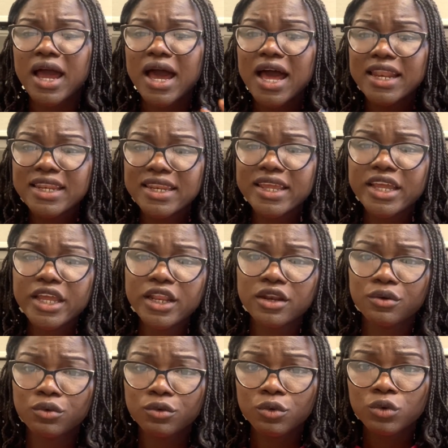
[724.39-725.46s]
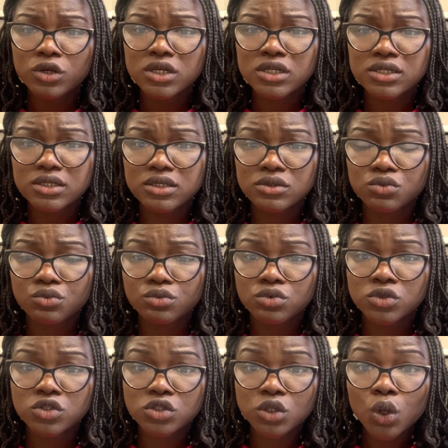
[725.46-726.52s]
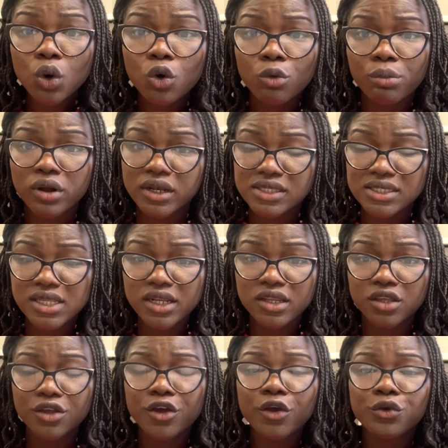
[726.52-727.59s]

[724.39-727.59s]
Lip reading: And then, slow but steady,